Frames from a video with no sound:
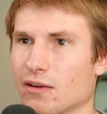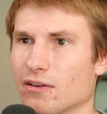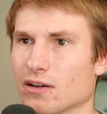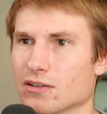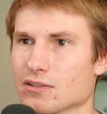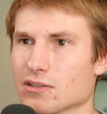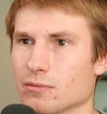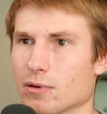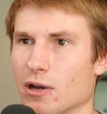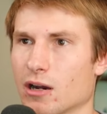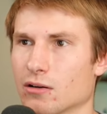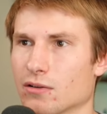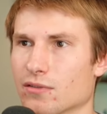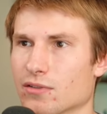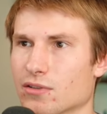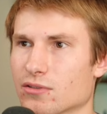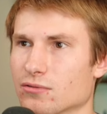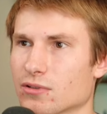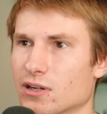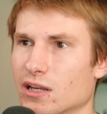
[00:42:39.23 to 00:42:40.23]
to the power of
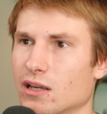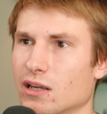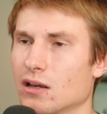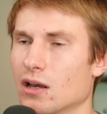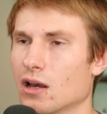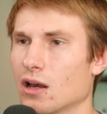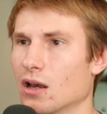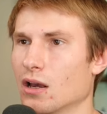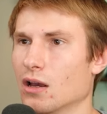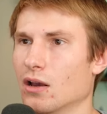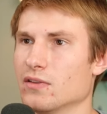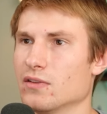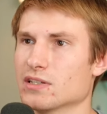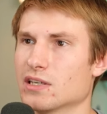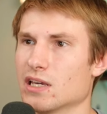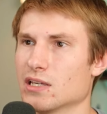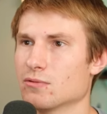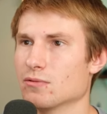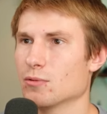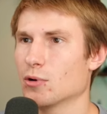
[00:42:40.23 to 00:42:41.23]
3? In this
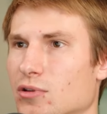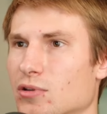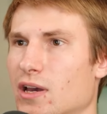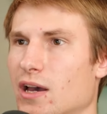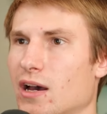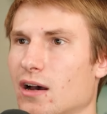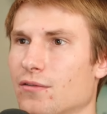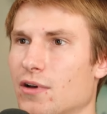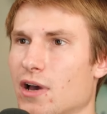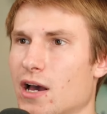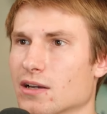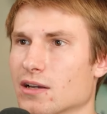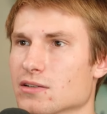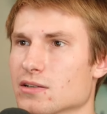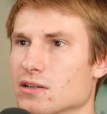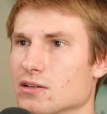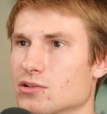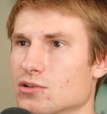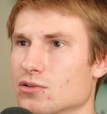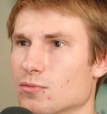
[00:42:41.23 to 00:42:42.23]
case, we both have x
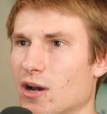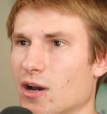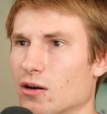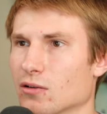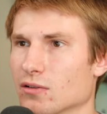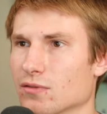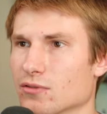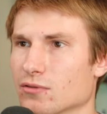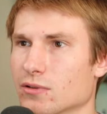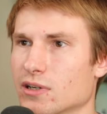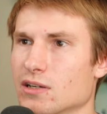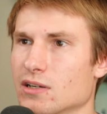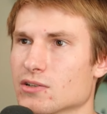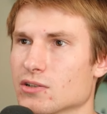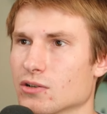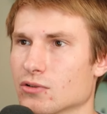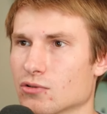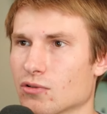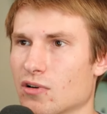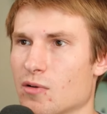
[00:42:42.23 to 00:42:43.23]
to the power of 3.
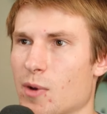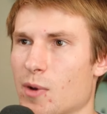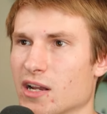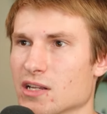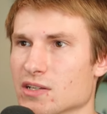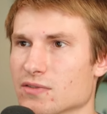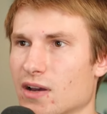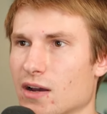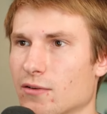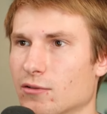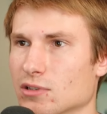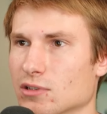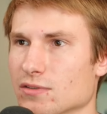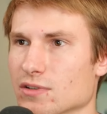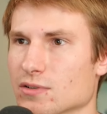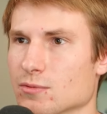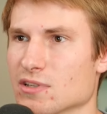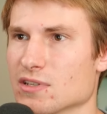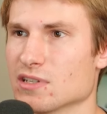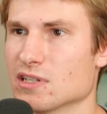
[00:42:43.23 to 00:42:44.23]
So 12 minus 5 will leave us
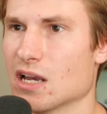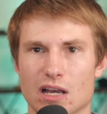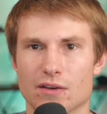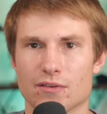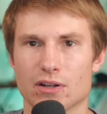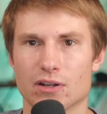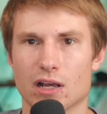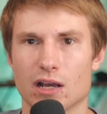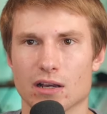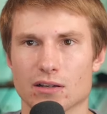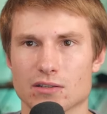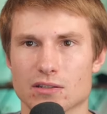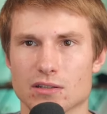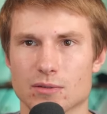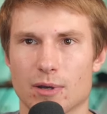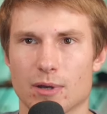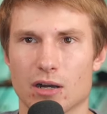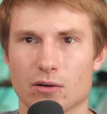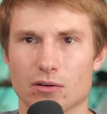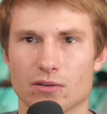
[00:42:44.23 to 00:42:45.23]
with 7x to the
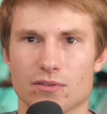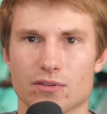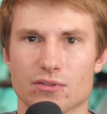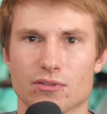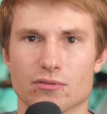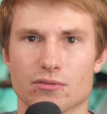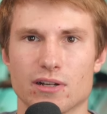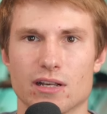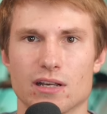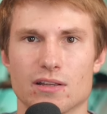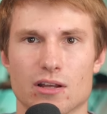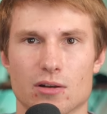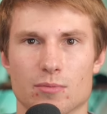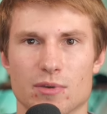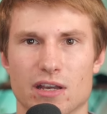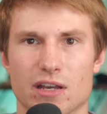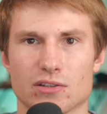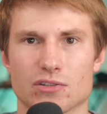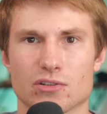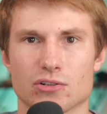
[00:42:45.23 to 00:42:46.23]
power of 3. That'll be
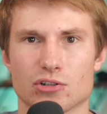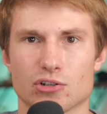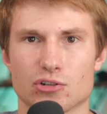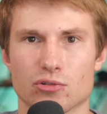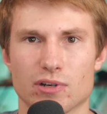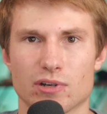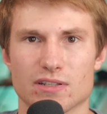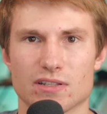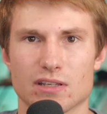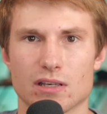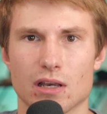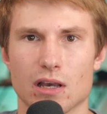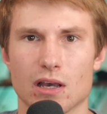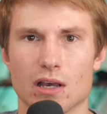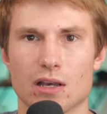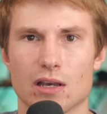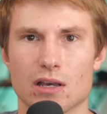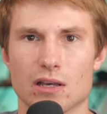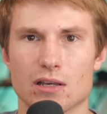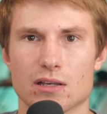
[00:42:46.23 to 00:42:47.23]
answer choice
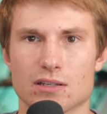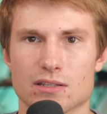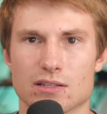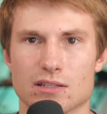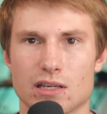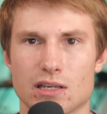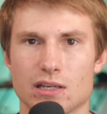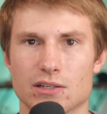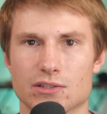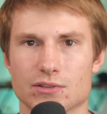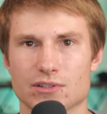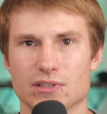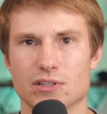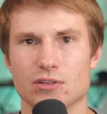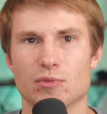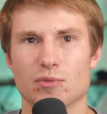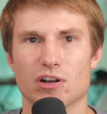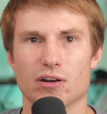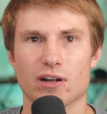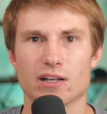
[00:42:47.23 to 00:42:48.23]
C. So C will
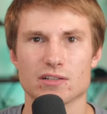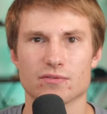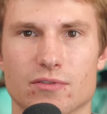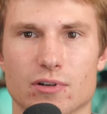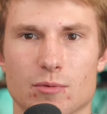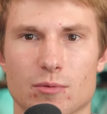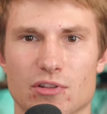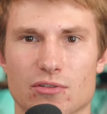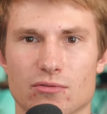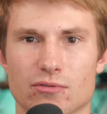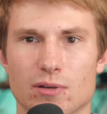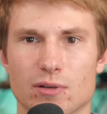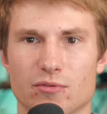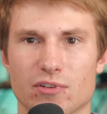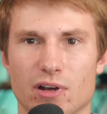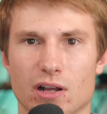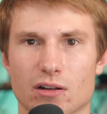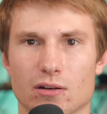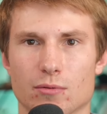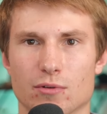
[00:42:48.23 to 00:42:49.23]
be our answer for number 3. Moving
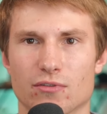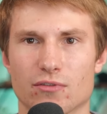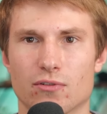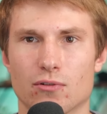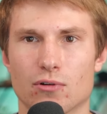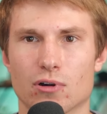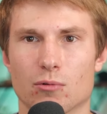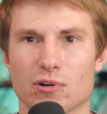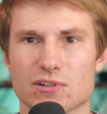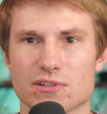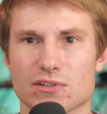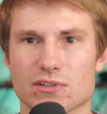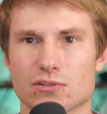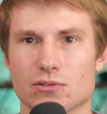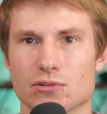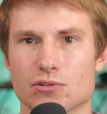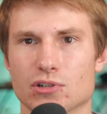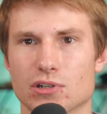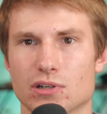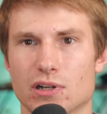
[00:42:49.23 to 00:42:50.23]
on to number 4. What is the
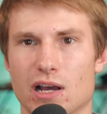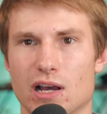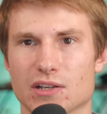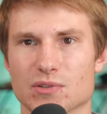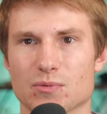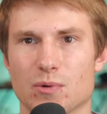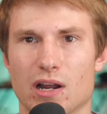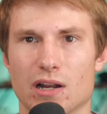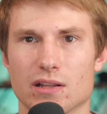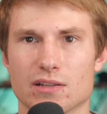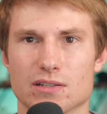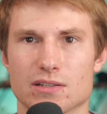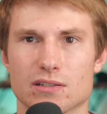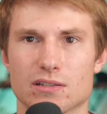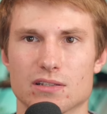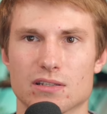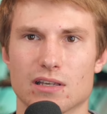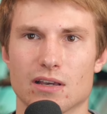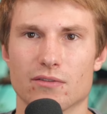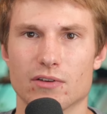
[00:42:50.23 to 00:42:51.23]
solution? X, Y of this
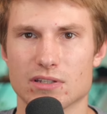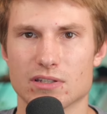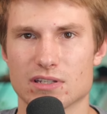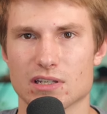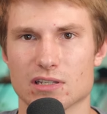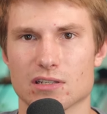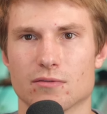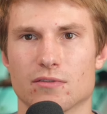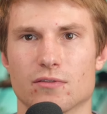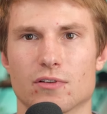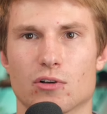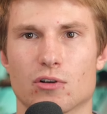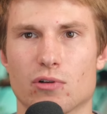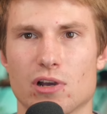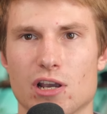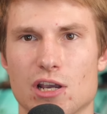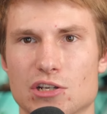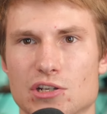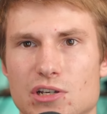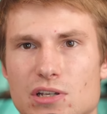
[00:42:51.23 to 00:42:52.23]
given system of
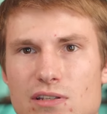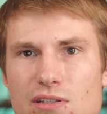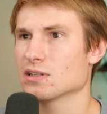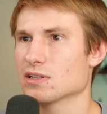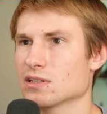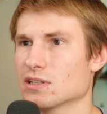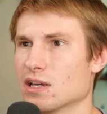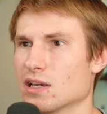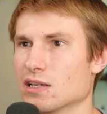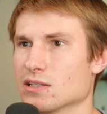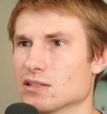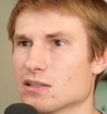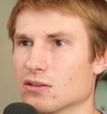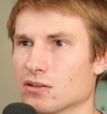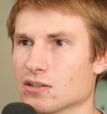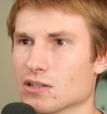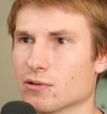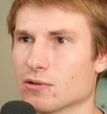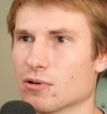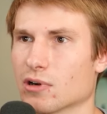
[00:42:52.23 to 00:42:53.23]
equations. In this case, it
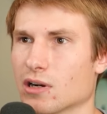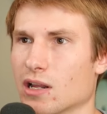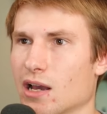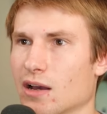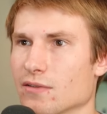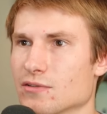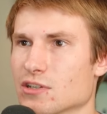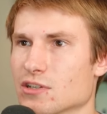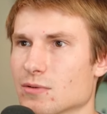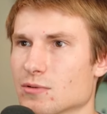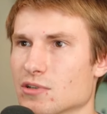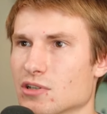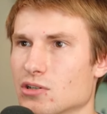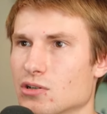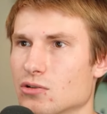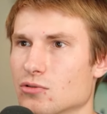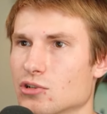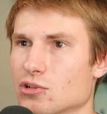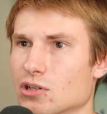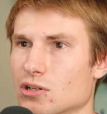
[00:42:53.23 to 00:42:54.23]
looks like we're going to have
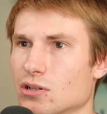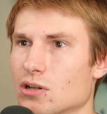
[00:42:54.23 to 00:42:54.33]
substitution.